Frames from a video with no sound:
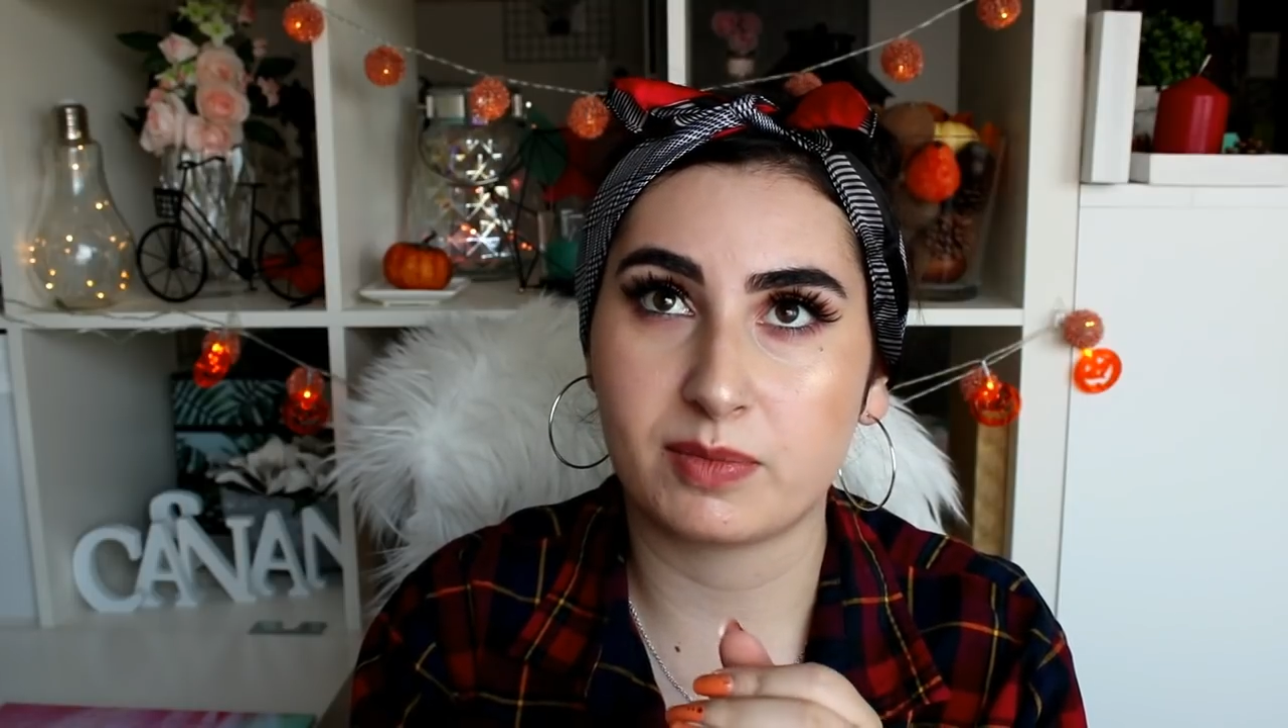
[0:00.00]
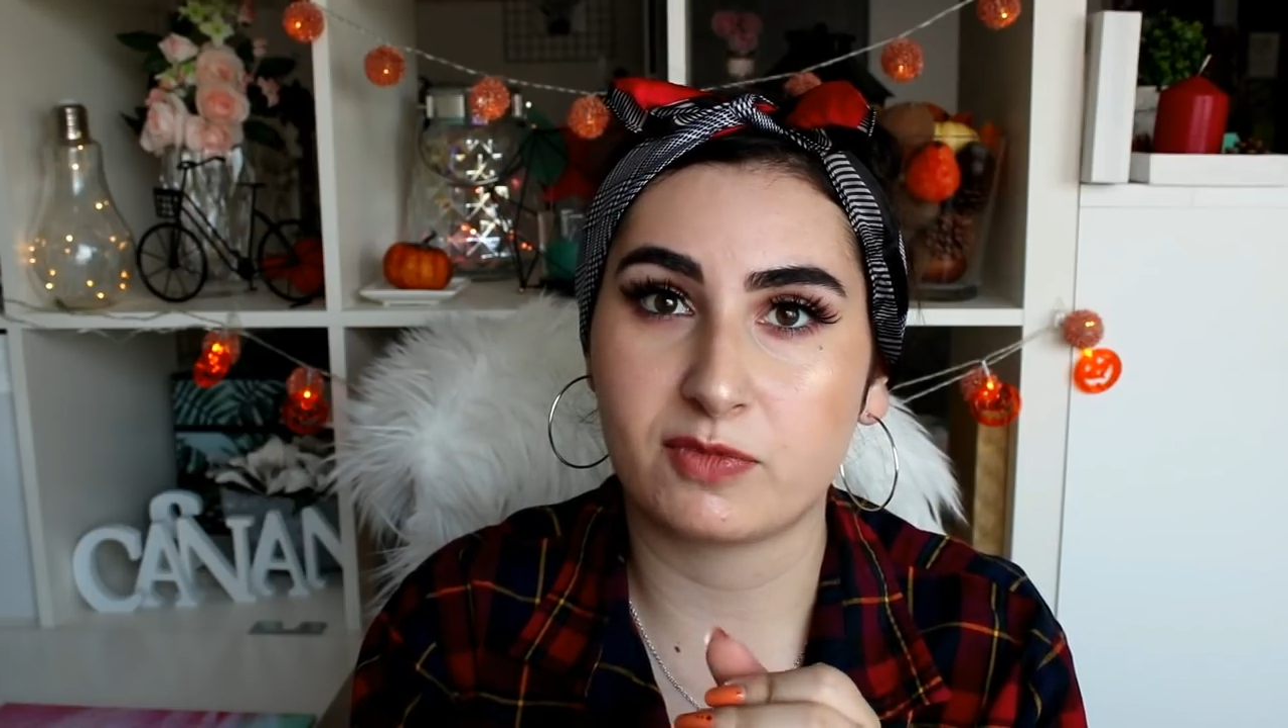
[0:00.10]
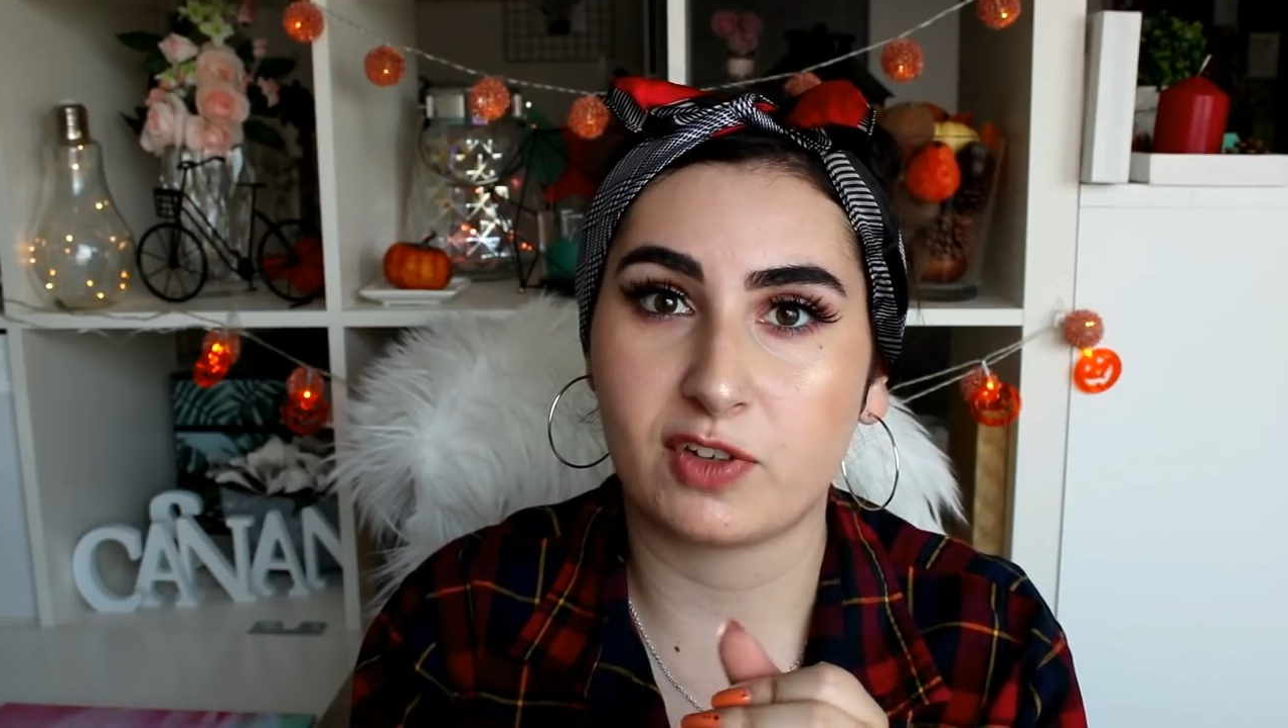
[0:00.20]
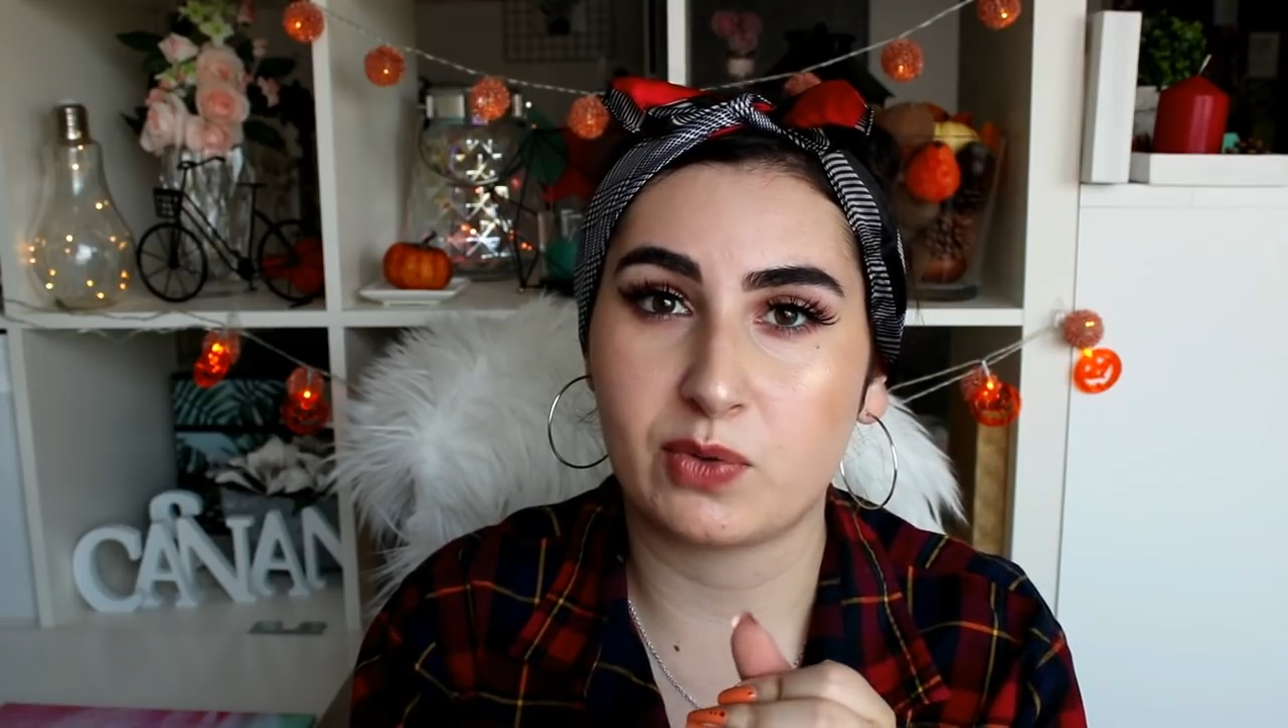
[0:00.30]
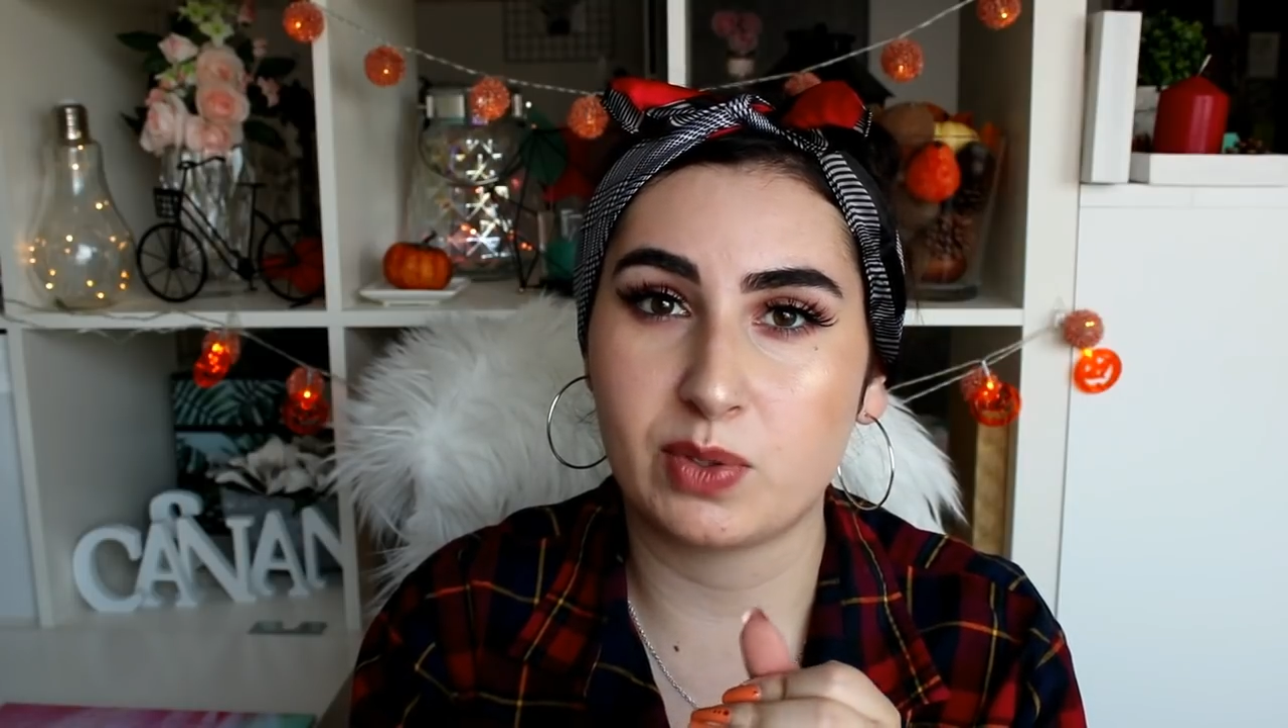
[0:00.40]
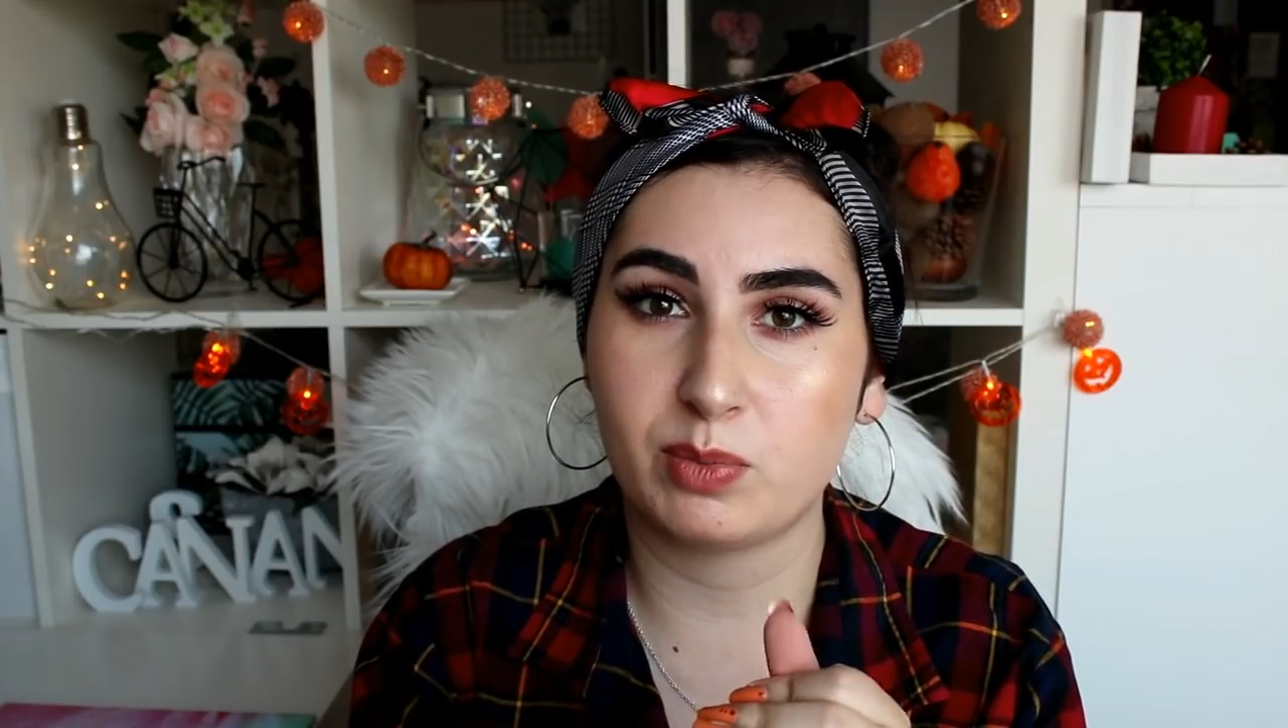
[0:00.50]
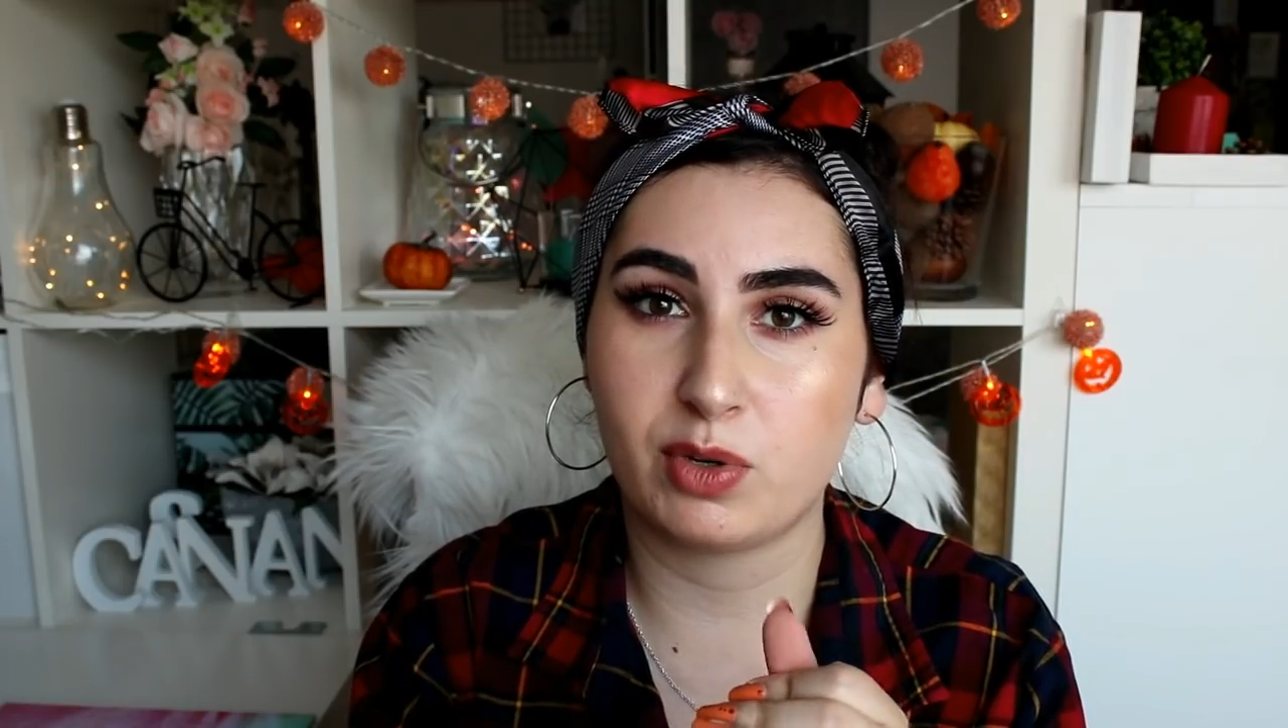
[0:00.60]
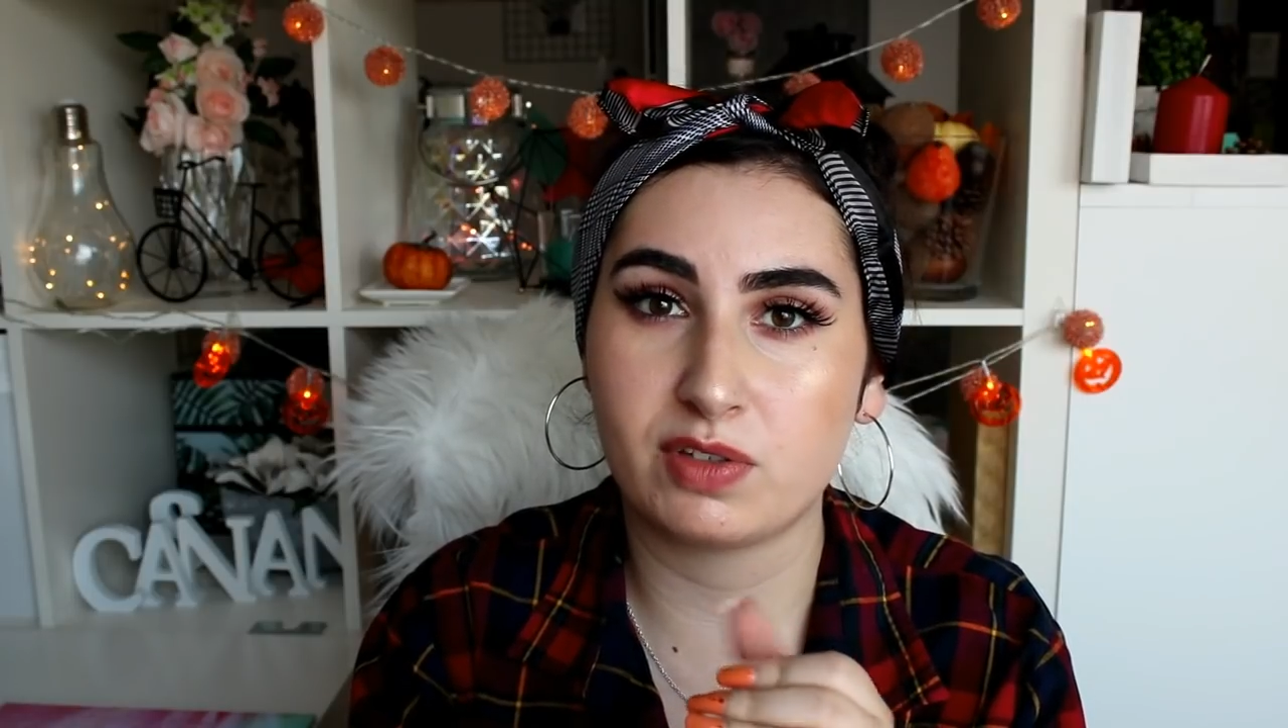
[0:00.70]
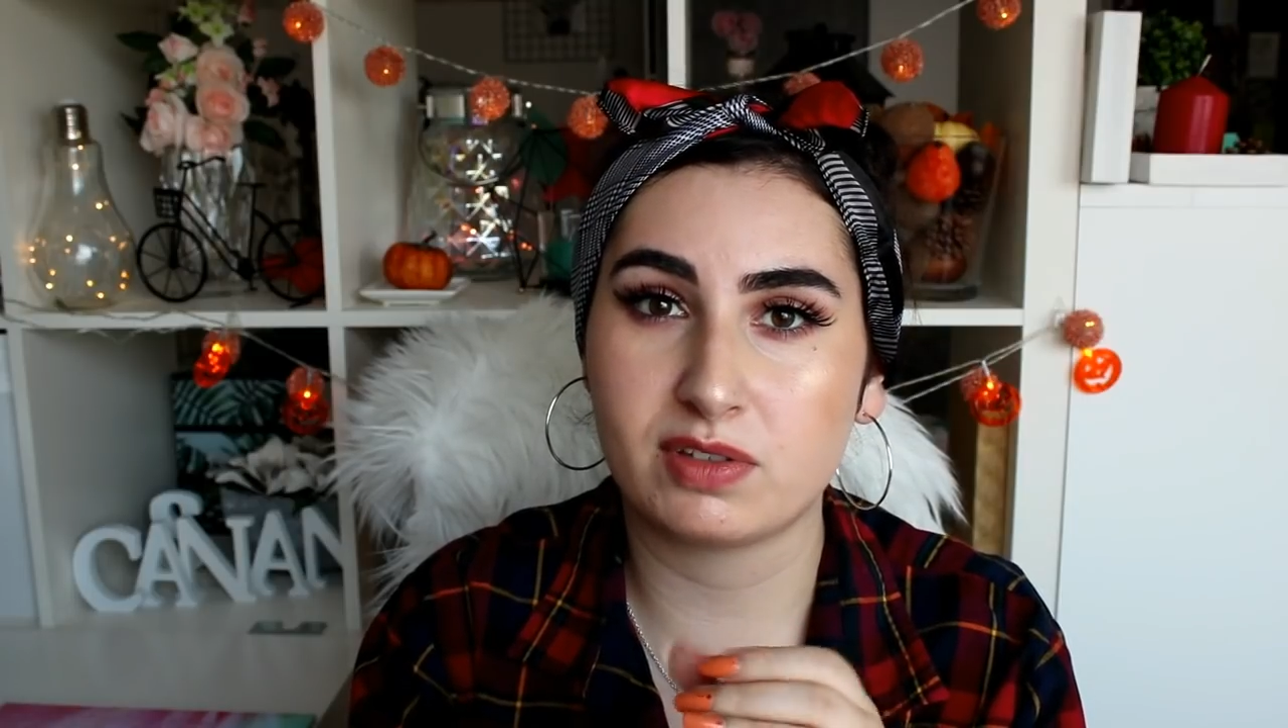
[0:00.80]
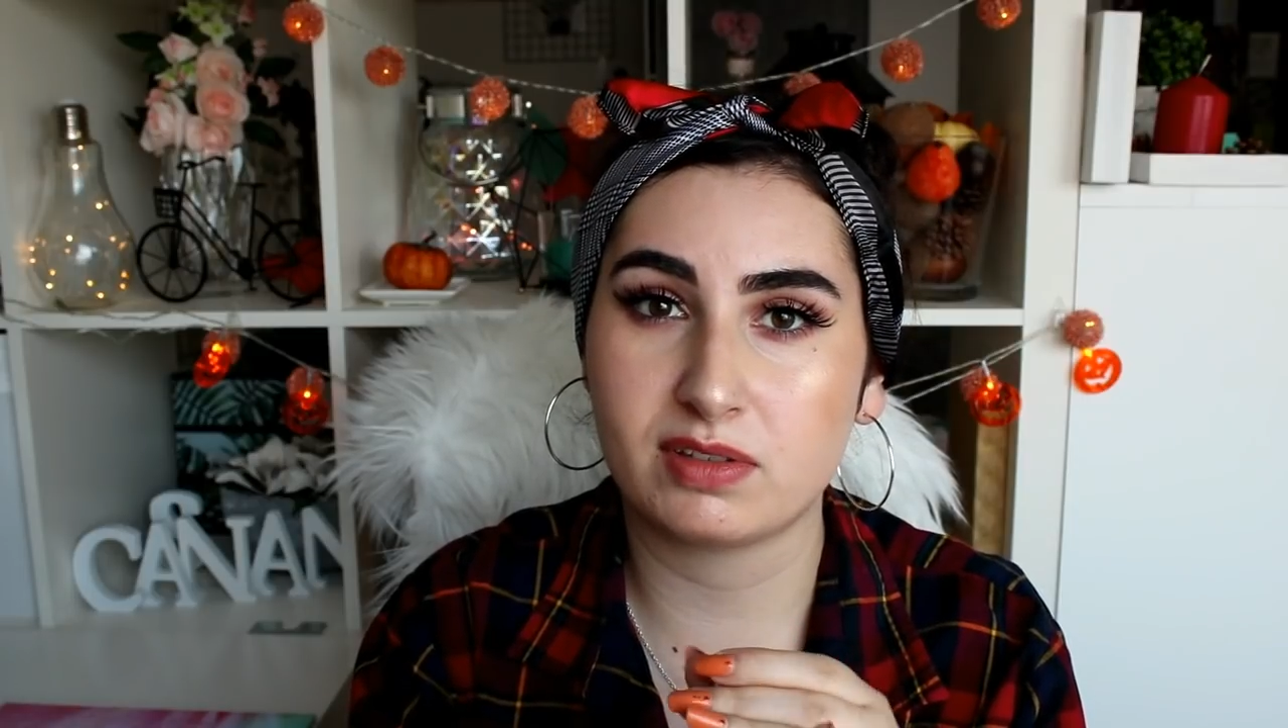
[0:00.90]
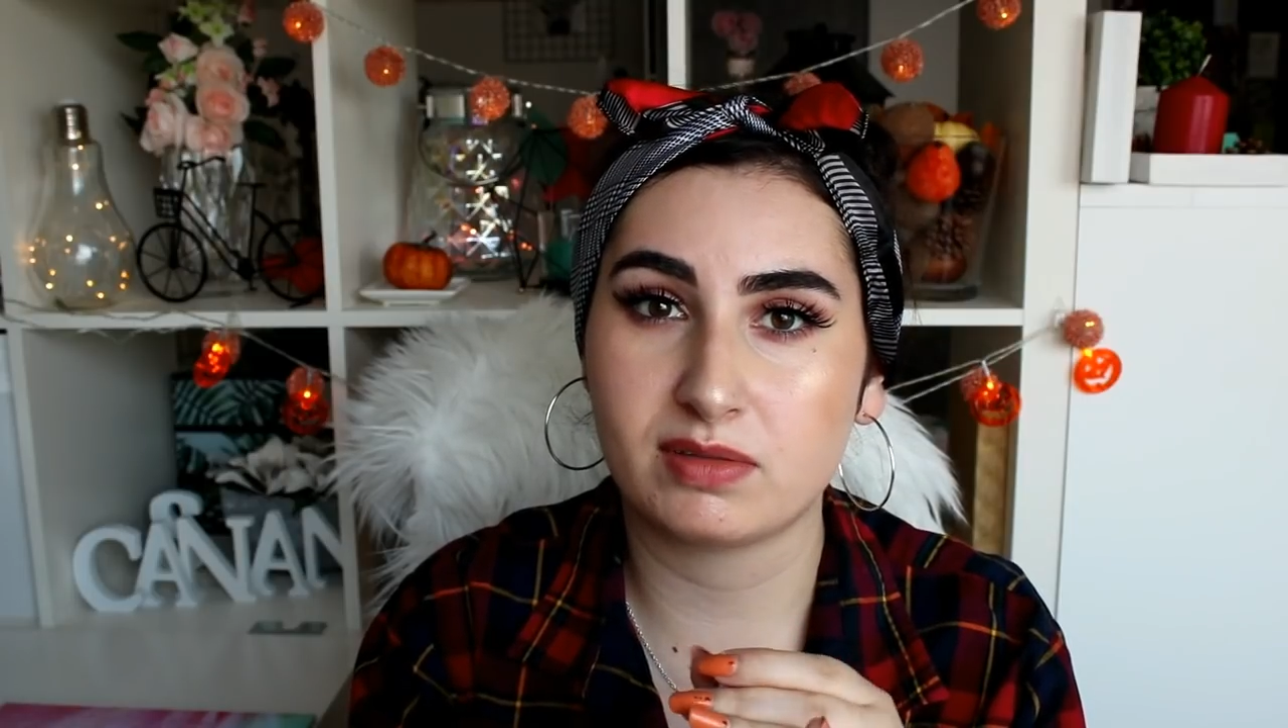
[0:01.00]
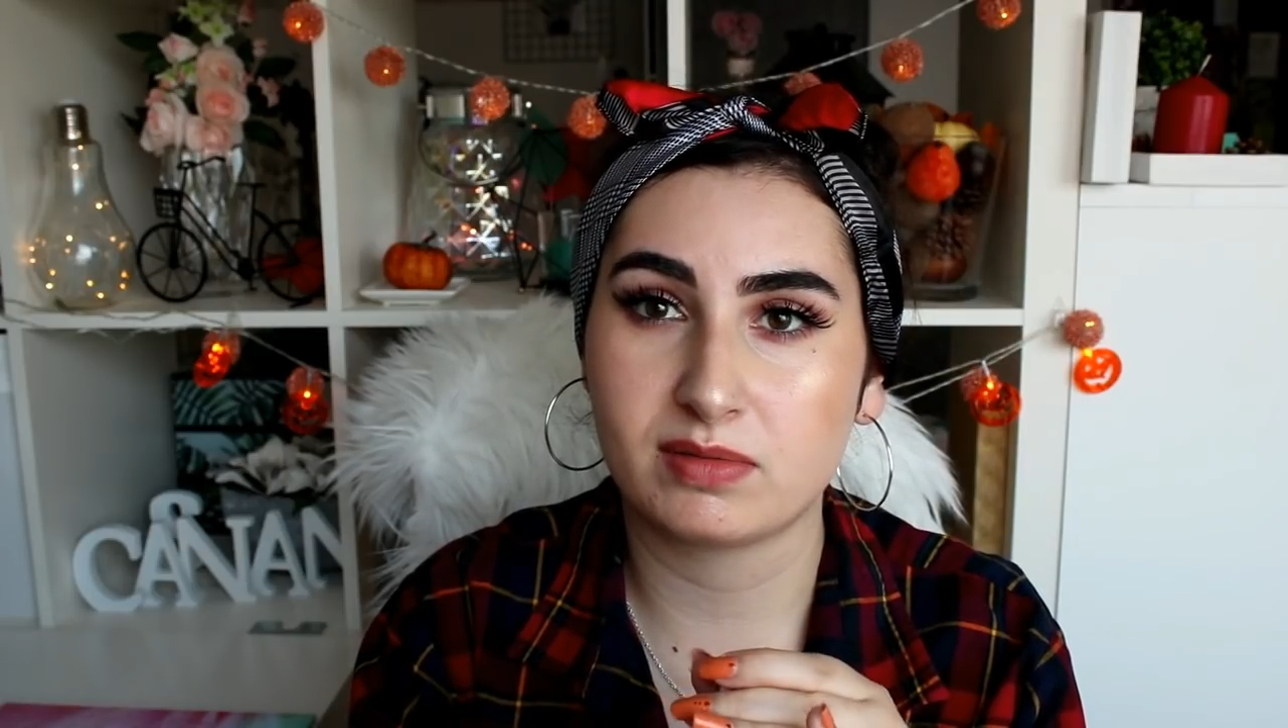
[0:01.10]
favorite person,